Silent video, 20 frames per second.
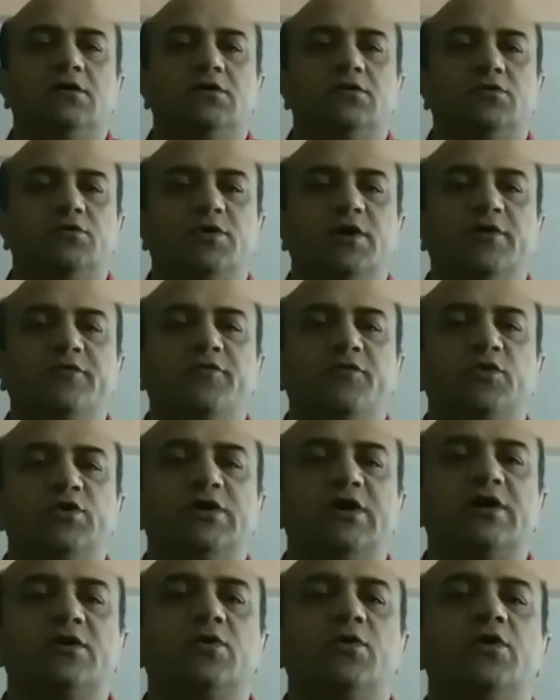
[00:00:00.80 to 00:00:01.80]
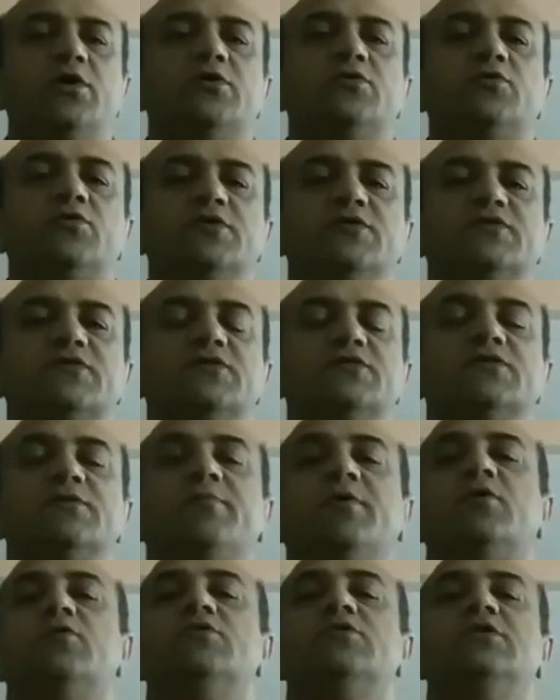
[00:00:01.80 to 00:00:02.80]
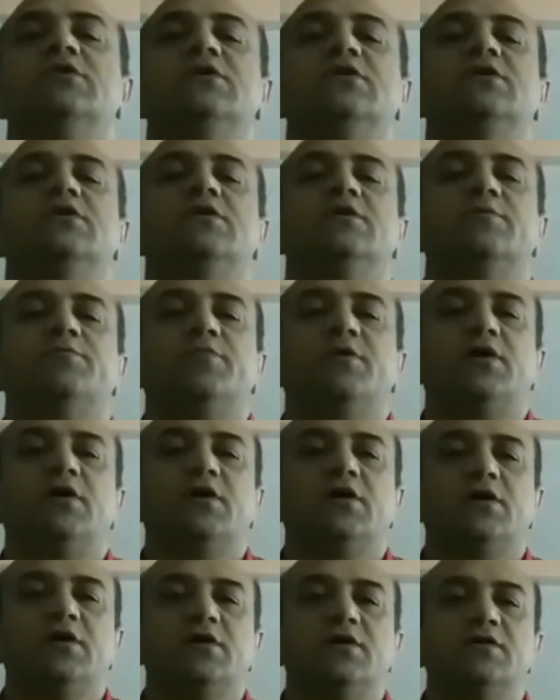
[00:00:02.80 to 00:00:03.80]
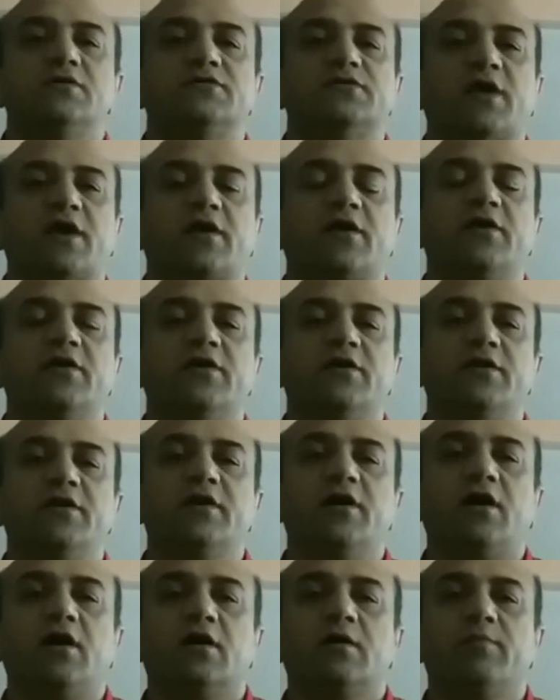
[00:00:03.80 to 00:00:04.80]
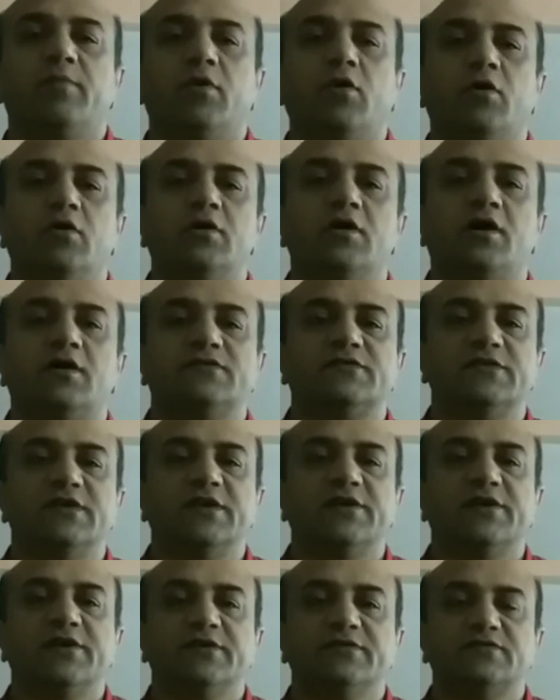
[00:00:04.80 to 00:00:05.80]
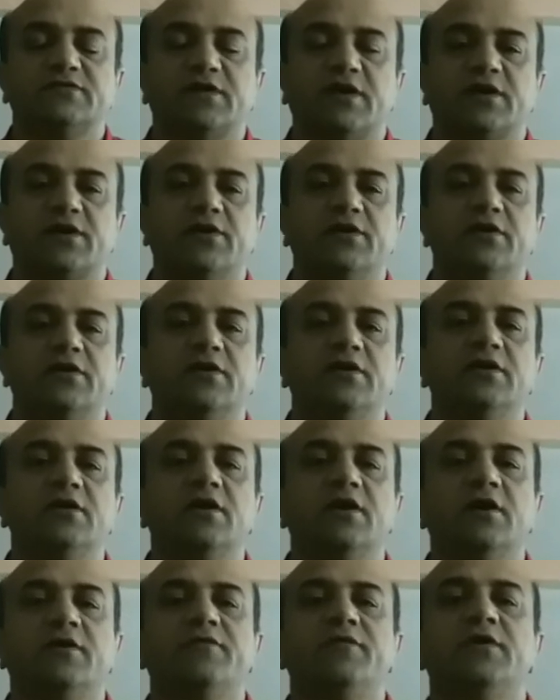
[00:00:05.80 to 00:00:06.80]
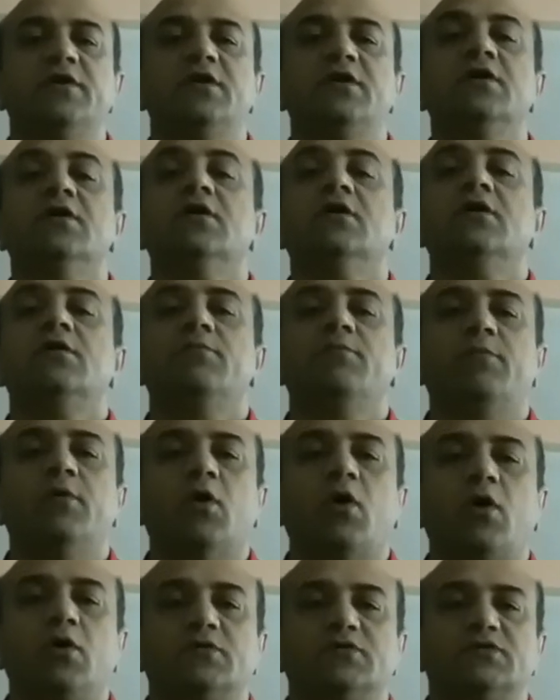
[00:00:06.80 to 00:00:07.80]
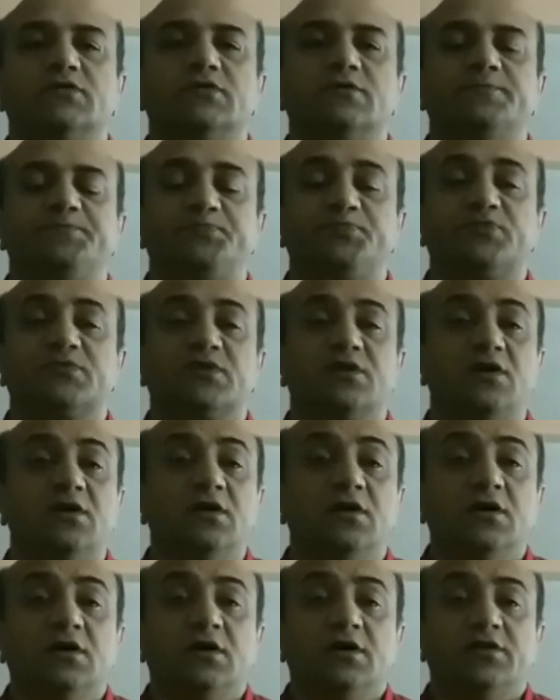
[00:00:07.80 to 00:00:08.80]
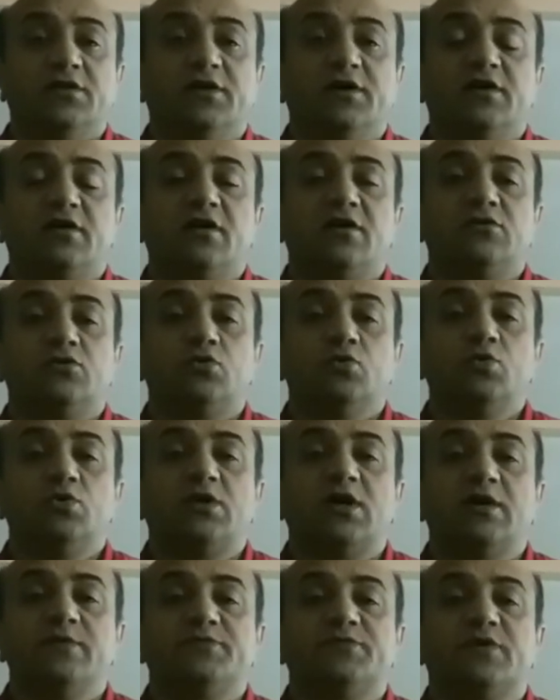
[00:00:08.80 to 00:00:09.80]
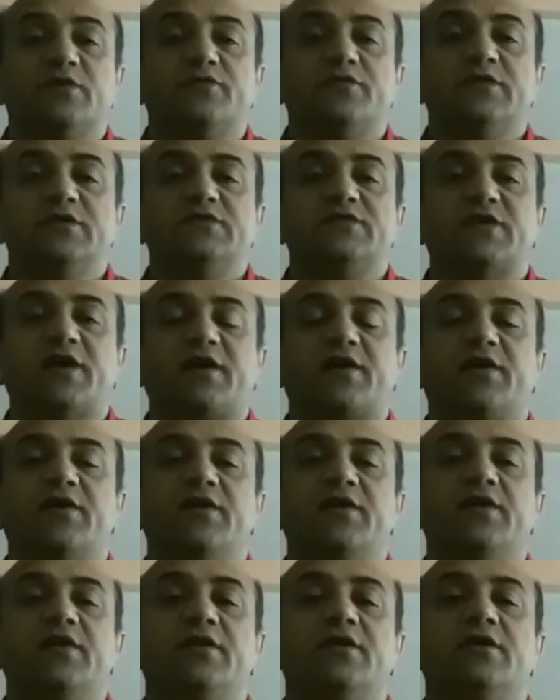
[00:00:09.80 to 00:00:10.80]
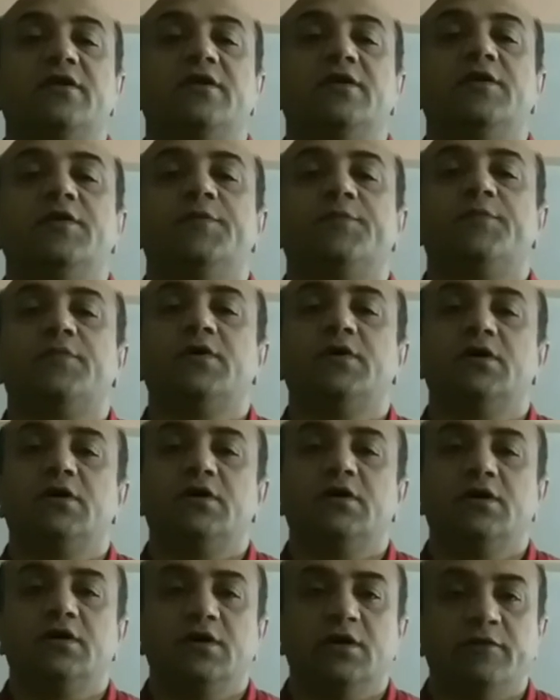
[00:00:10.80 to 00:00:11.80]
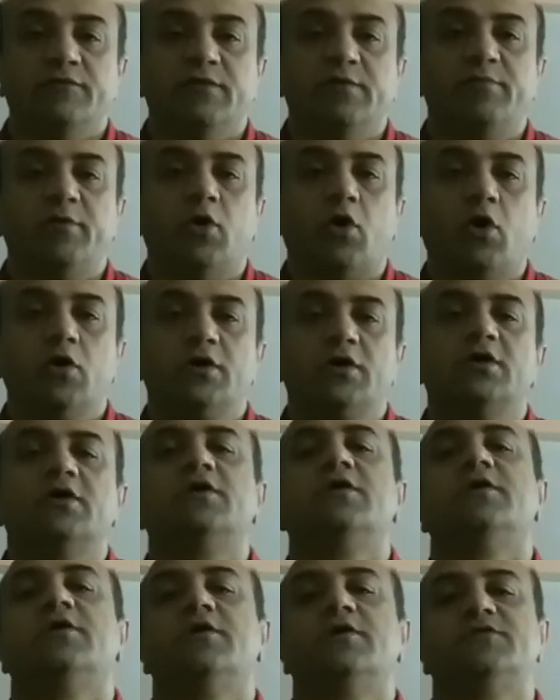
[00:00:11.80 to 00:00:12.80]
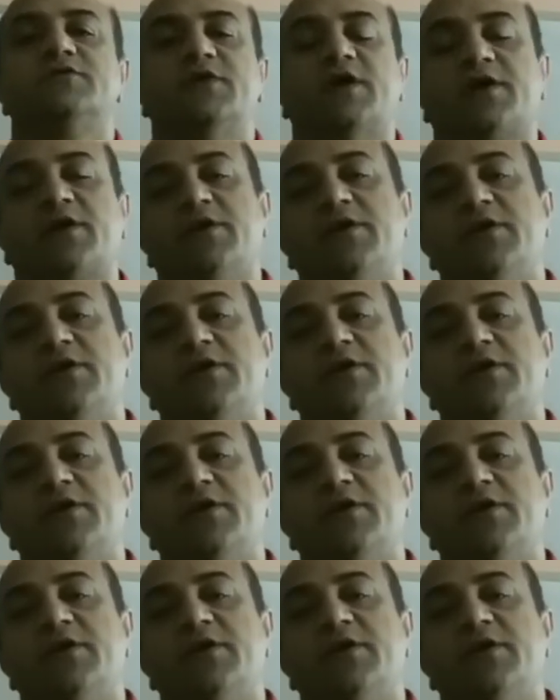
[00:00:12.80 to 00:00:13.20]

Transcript: Today we are going to discuss about the second degree heart block or second degree AV blocks. There are two types of the second degree AV block, second